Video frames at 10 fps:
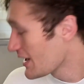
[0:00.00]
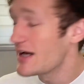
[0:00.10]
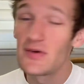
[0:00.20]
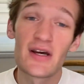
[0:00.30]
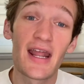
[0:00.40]
I
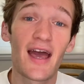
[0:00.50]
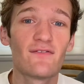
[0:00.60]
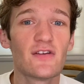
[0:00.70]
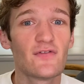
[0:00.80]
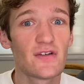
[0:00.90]
do not
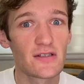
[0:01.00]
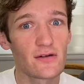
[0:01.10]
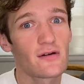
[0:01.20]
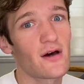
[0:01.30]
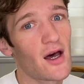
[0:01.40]
have the
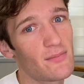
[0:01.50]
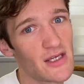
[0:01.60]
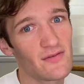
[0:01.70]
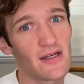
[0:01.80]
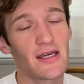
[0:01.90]
physical copy
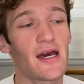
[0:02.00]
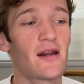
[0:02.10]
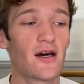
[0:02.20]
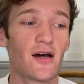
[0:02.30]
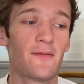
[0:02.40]
of it yet,
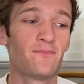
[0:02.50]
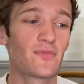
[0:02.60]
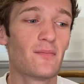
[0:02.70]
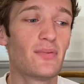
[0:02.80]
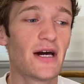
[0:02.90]

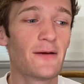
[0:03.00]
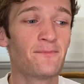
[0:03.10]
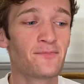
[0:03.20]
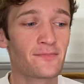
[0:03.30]
but